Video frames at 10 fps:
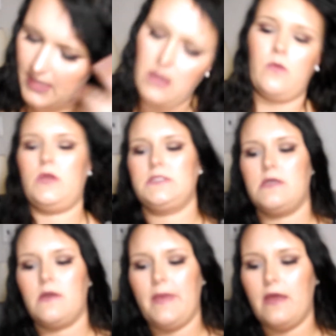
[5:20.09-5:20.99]
I want to
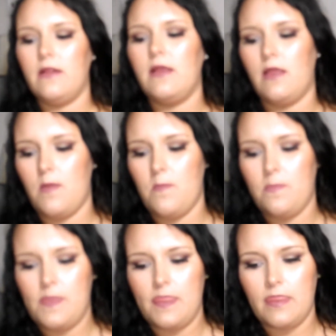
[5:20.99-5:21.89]
talk about,
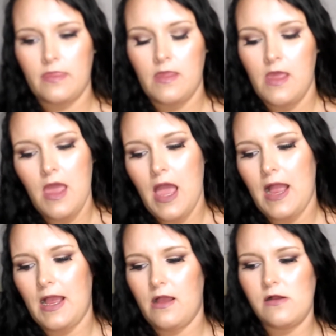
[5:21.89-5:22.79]
I
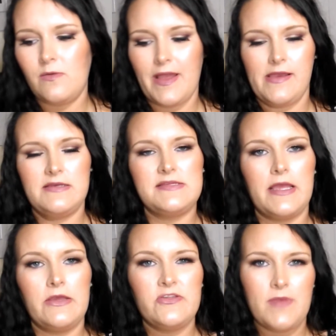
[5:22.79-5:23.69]

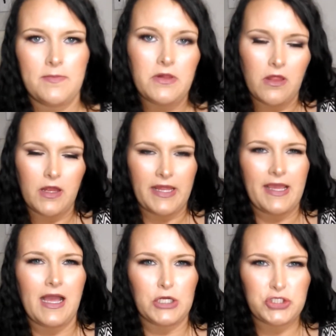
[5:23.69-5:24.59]
use my Milani
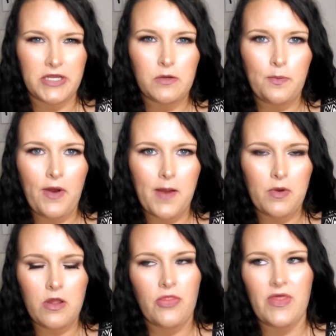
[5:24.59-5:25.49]
eyeshadow
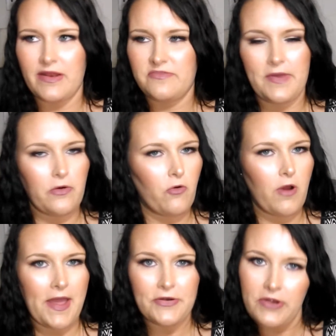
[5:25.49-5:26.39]
primer. That is my
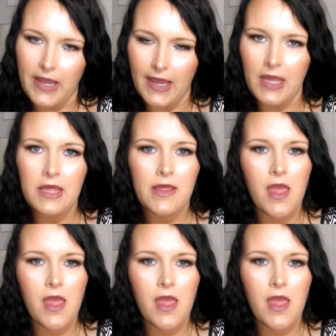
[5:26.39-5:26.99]
ride or die.